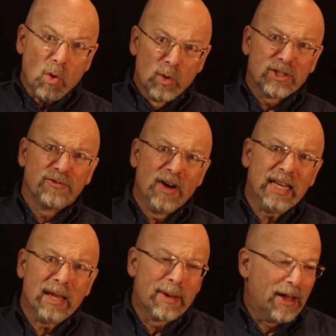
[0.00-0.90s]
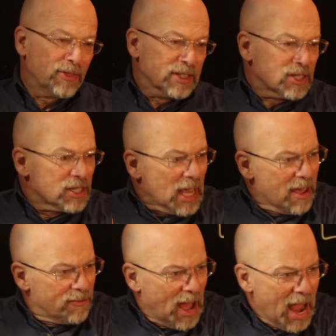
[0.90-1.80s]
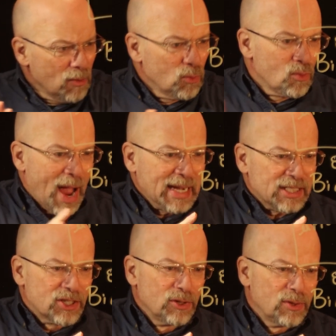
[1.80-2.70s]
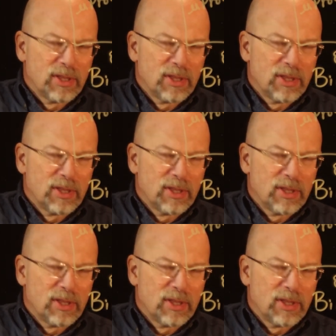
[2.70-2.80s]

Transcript: What's funny about this is if I write to